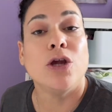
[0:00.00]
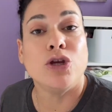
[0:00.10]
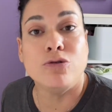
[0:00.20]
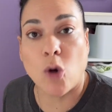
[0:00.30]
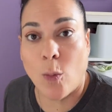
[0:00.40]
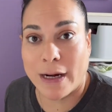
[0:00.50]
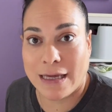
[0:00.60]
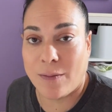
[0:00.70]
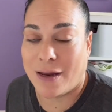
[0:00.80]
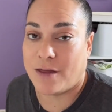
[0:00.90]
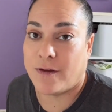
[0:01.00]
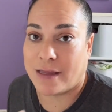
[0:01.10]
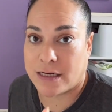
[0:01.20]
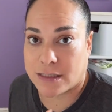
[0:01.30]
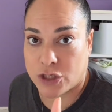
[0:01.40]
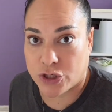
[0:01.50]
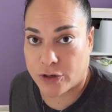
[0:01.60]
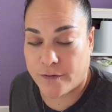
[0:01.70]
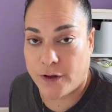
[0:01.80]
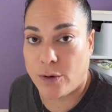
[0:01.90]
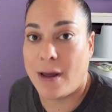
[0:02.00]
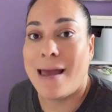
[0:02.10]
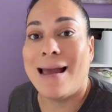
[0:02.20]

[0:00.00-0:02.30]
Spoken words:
you don't want to keep anything that doesn't serve you